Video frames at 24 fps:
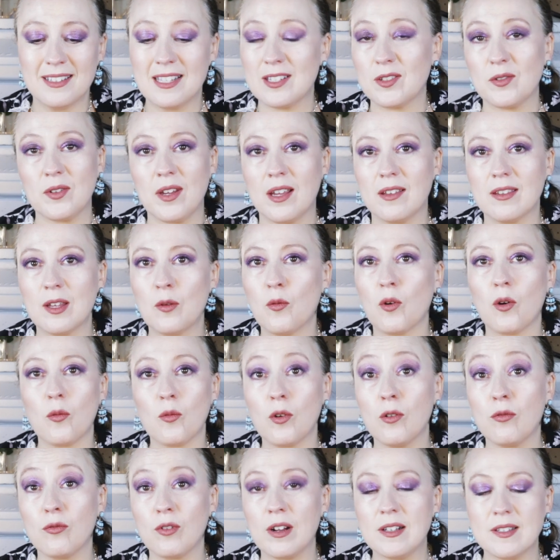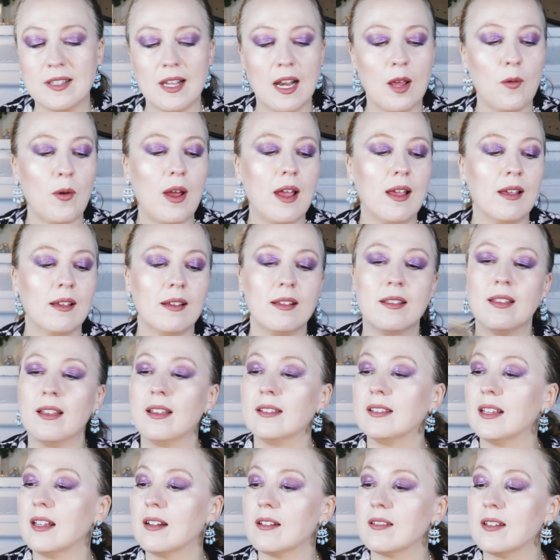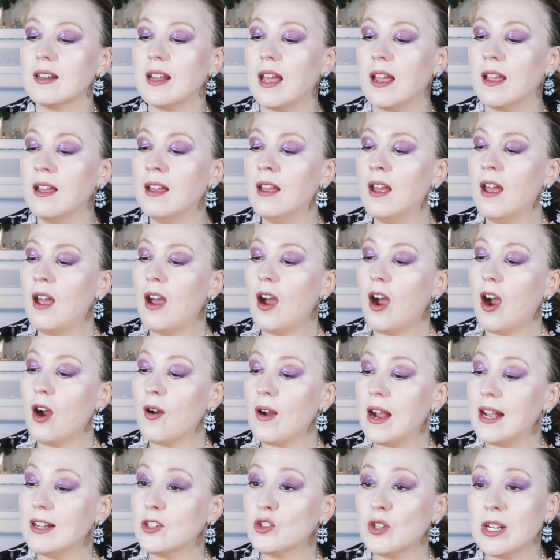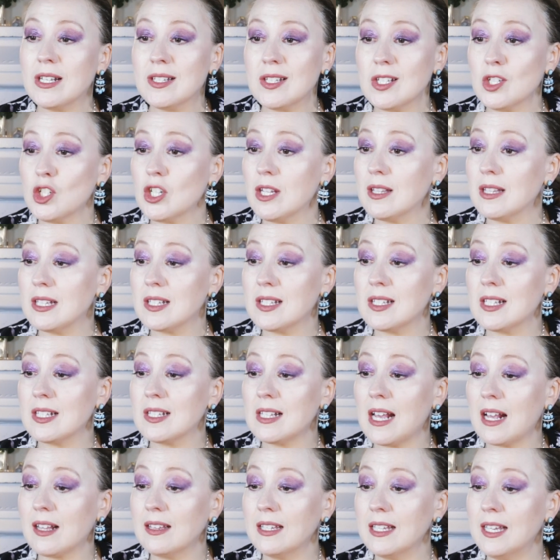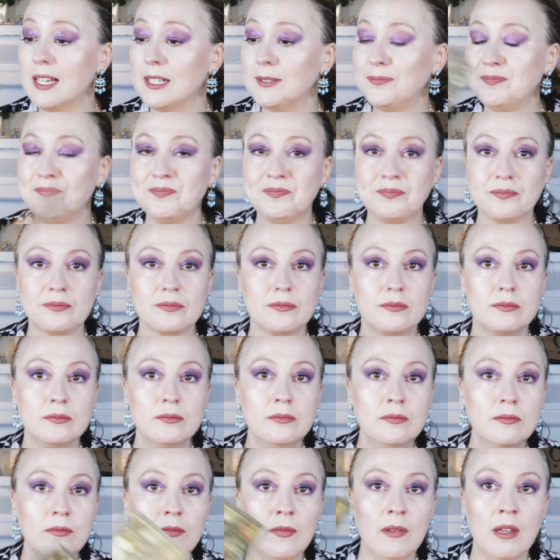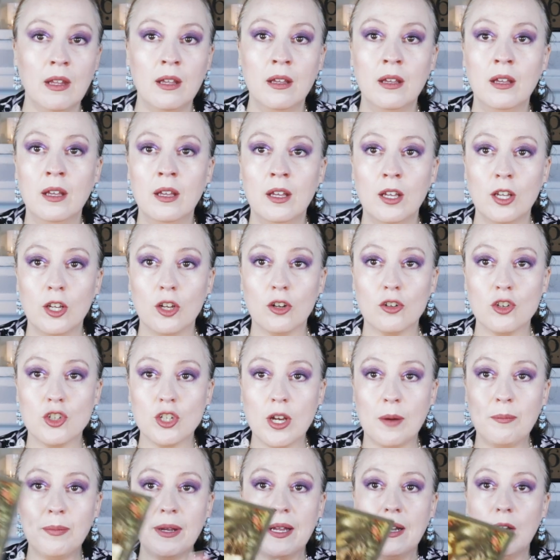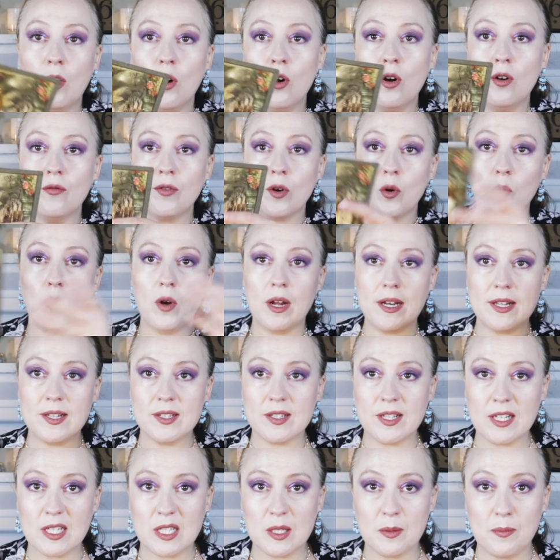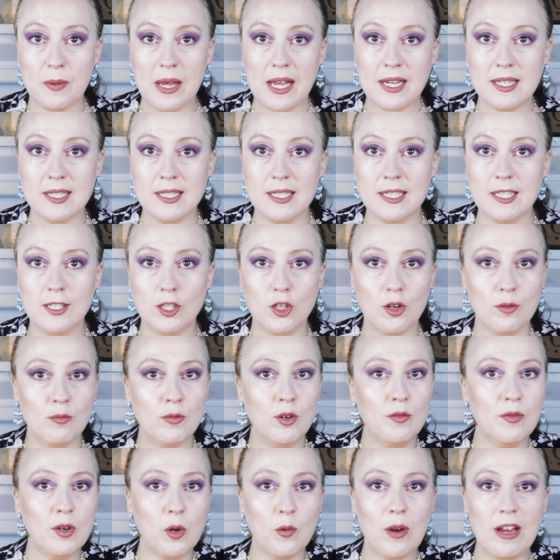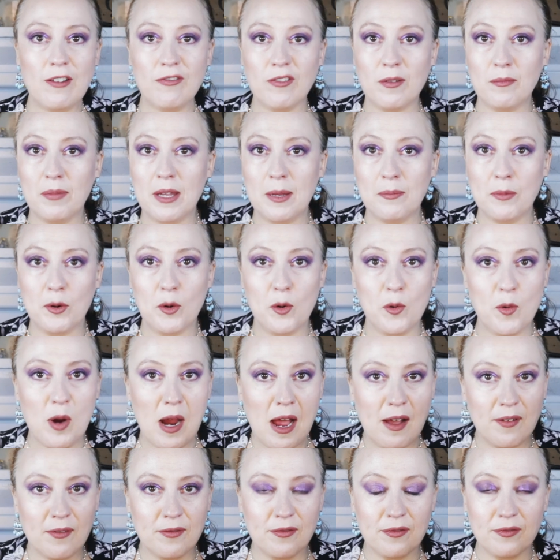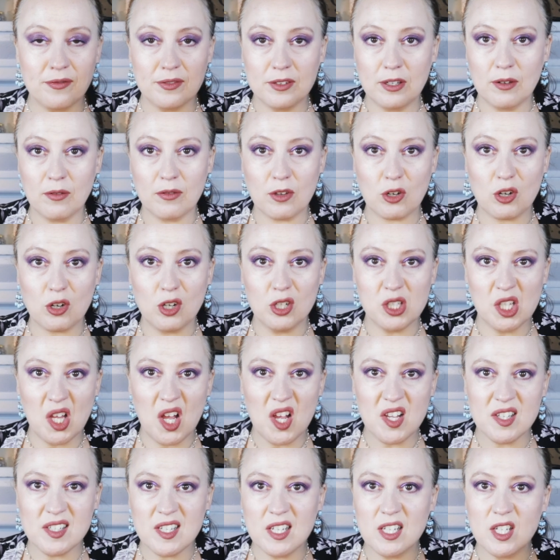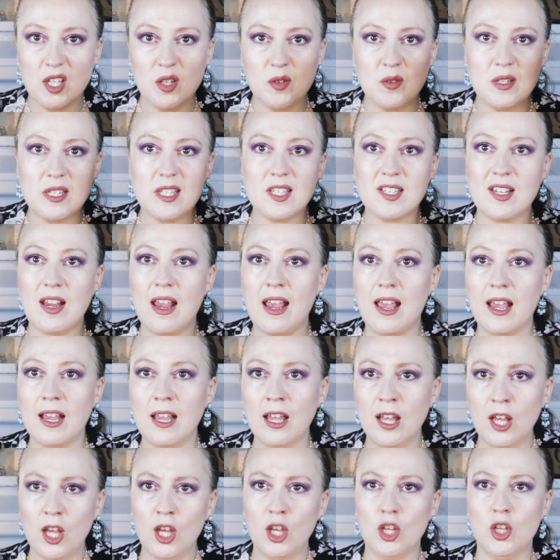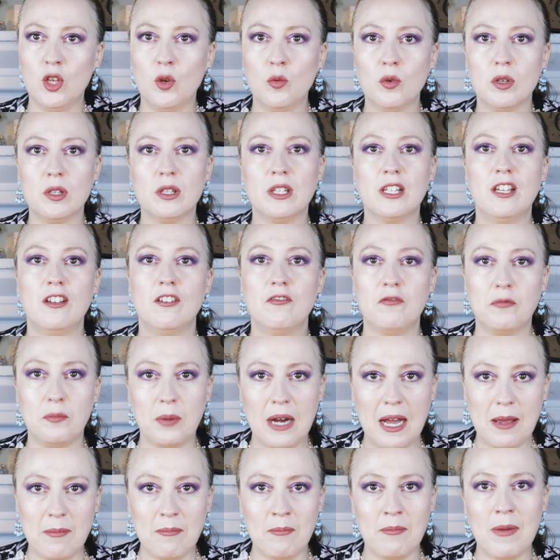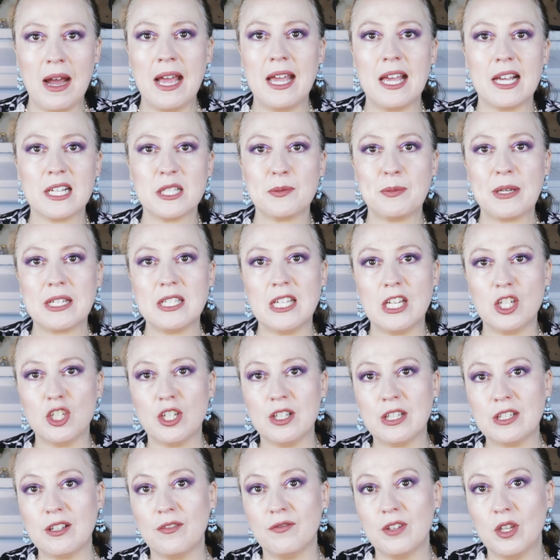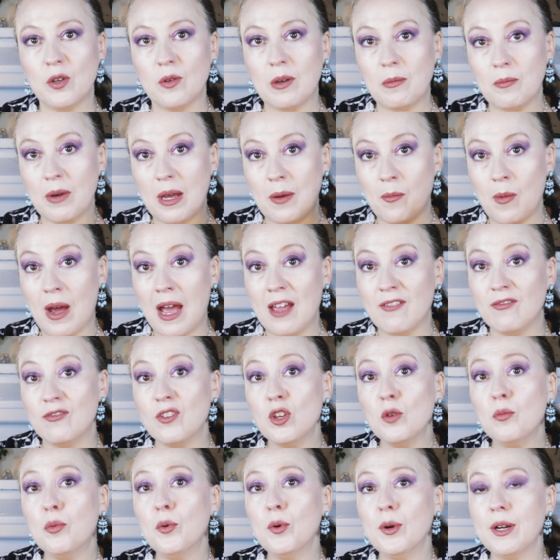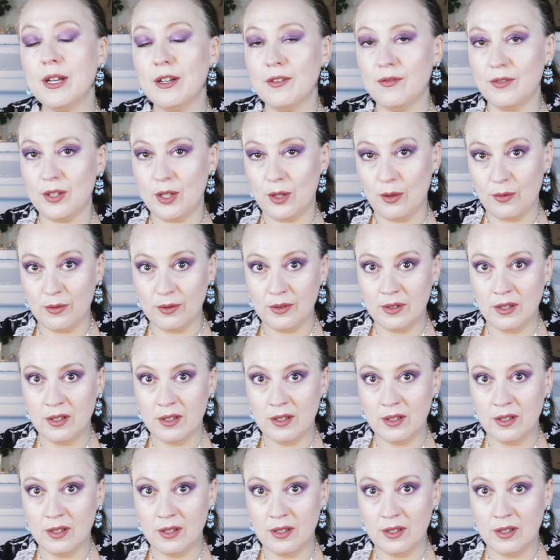That's okay. They weren't real friends anyway. At the end of the day. All right, transition. This is exactly it. You're jumping over what is expected. You're moving away from people who have, you know, their claws in you and saying, you will live by my expectations of you and by my viewpoint of you.